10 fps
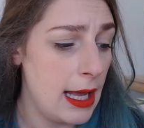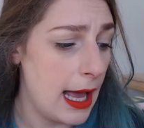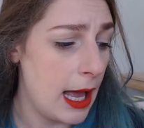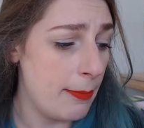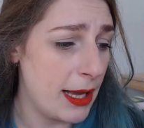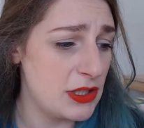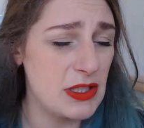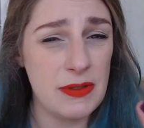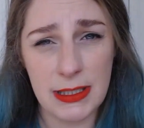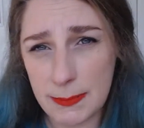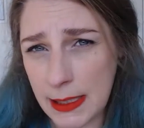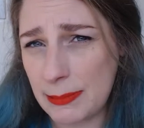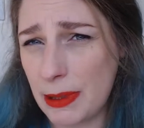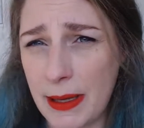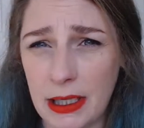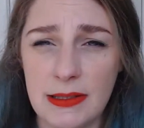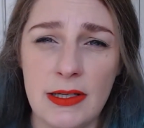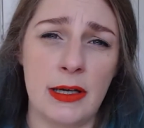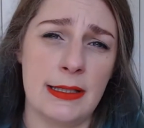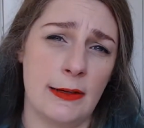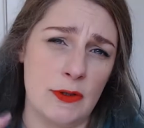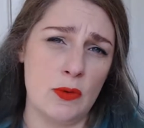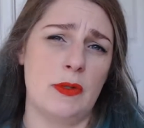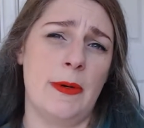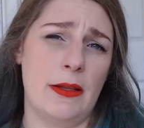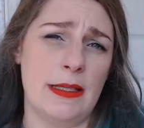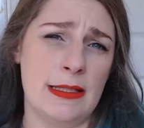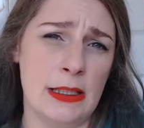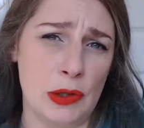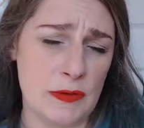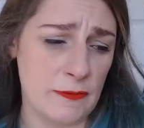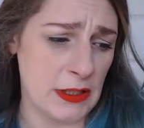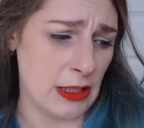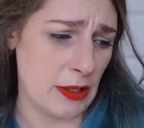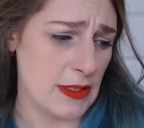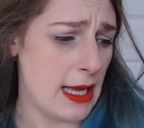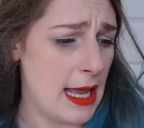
and just to explain a bit better, because like I say, I've talked about this in a lot of videos,